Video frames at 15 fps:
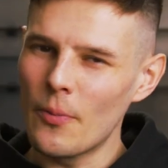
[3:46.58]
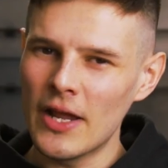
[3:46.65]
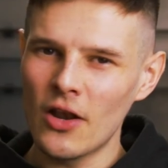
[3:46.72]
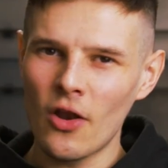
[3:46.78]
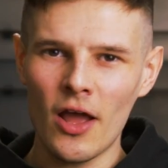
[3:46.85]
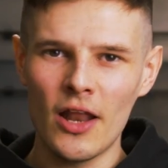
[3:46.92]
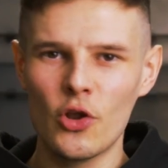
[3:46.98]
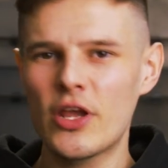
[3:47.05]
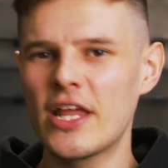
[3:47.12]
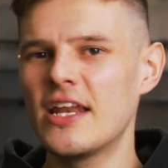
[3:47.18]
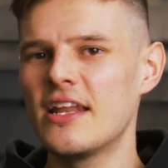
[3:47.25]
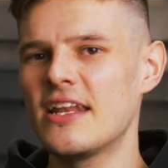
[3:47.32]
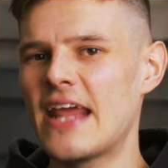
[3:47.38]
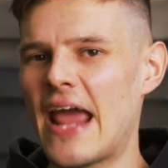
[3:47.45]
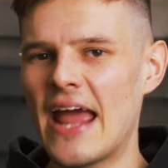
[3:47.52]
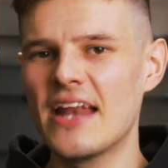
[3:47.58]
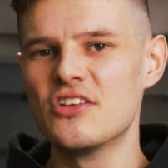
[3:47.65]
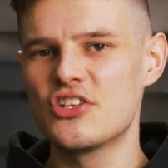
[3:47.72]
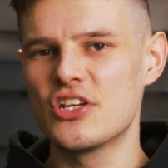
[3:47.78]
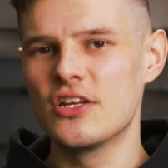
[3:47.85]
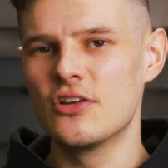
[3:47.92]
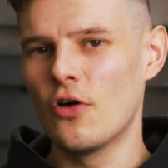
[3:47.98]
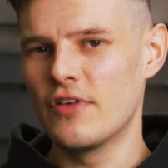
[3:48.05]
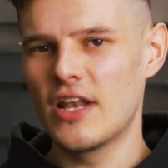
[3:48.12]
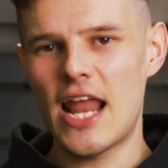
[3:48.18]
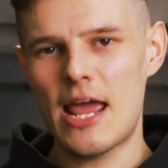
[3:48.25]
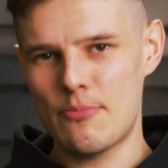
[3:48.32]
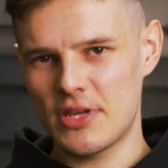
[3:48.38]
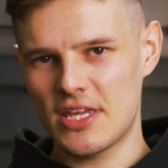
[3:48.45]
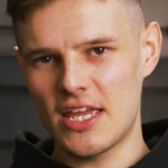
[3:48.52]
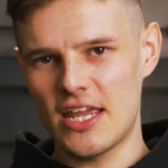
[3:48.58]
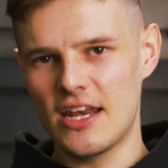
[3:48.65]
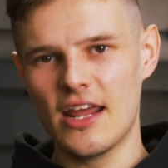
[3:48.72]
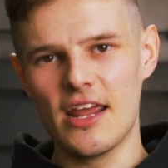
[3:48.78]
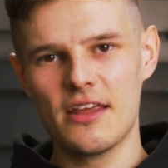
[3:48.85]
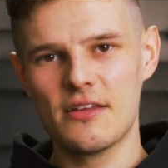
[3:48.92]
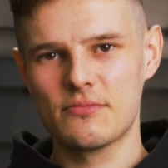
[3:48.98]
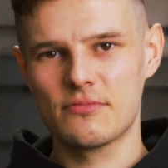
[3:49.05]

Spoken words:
bit like looking in the engine of a Lamborghini.